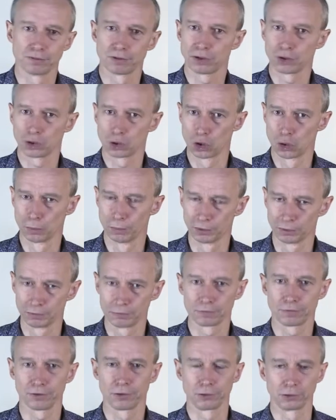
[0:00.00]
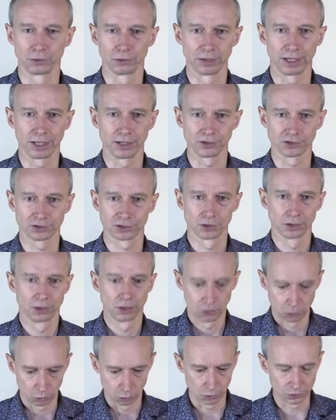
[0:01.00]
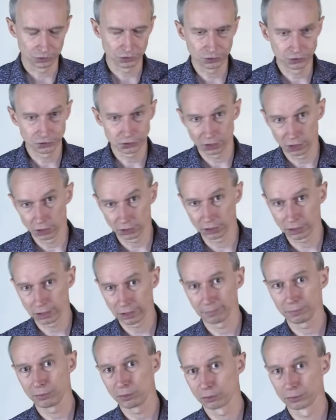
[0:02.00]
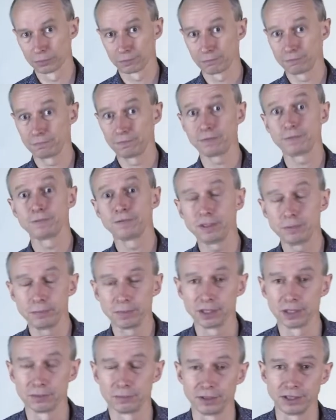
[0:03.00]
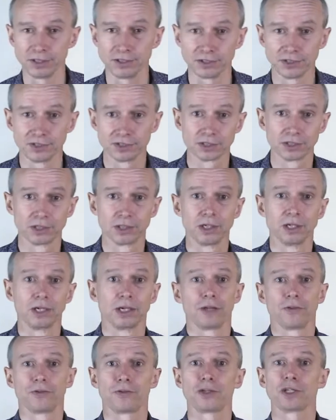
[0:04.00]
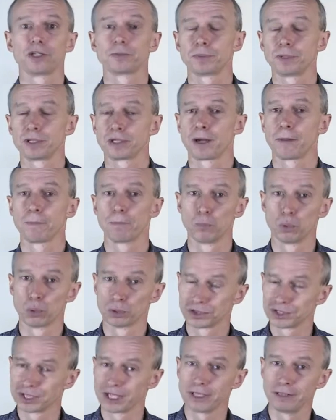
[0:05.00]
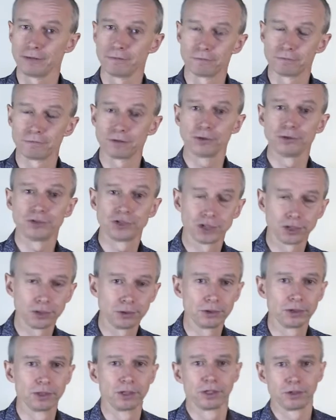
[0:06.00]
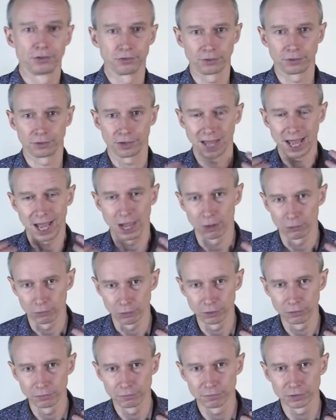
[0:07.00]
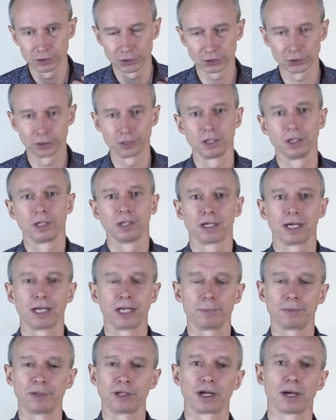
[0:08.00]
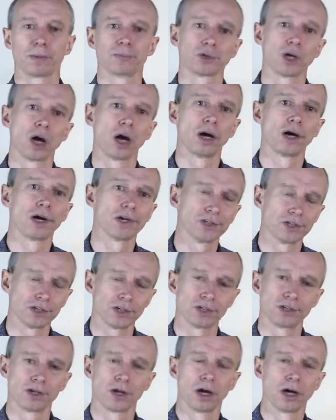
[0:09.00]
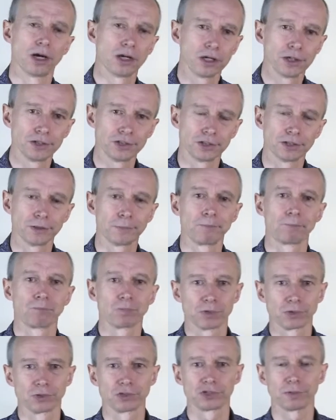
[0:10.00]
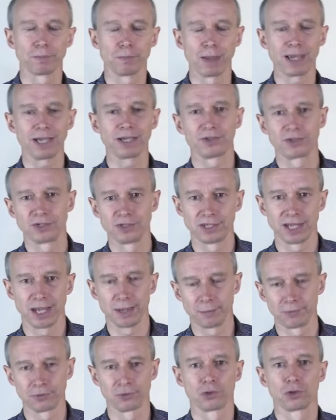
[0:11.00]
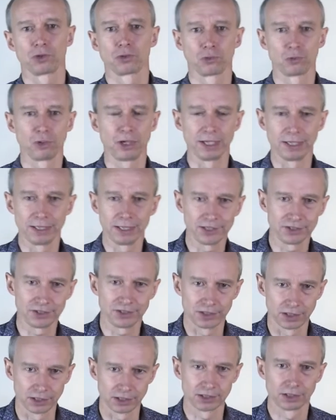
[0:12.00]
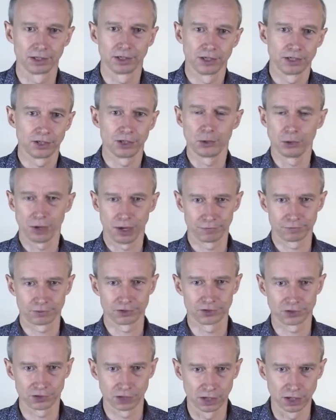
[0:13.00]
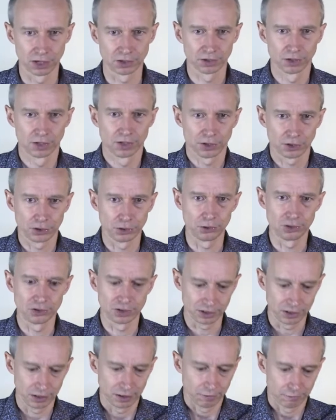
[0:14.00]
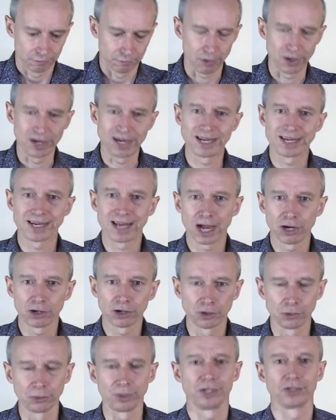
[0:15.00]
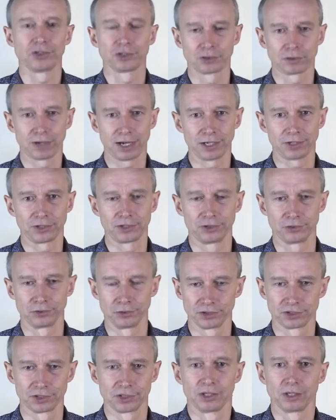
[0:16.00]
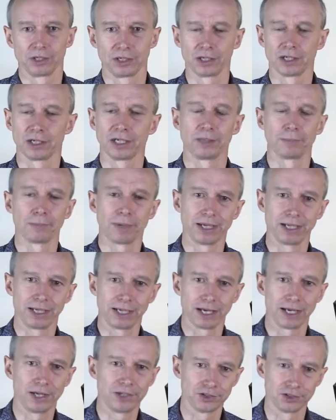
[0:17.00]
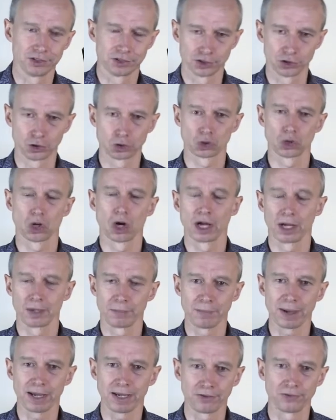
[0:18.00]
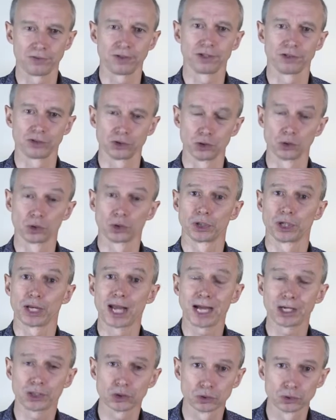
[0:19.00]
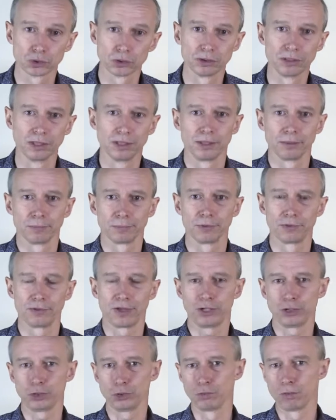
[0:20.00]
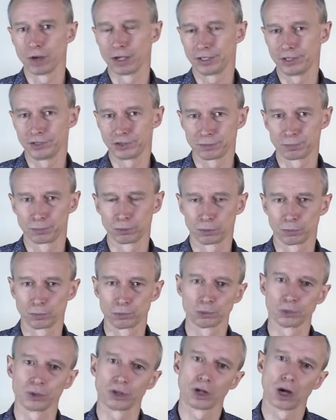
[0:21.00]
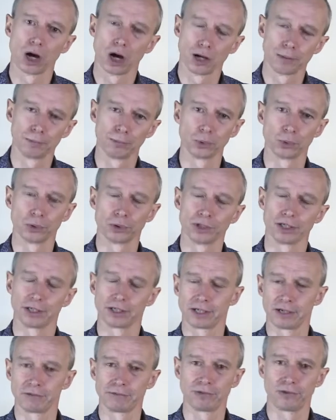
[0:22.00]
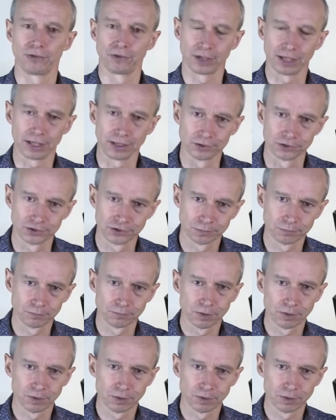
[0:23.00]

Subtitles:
very common focal lengths. Once you start going beyond 50mm, things become more telephoto than our own vision, and it becomes harder and harder to make the depth realistic. You have to start using very narrow interaxials in many cases to try and make things look natural, but then you run into problems with cardboarding and everything else.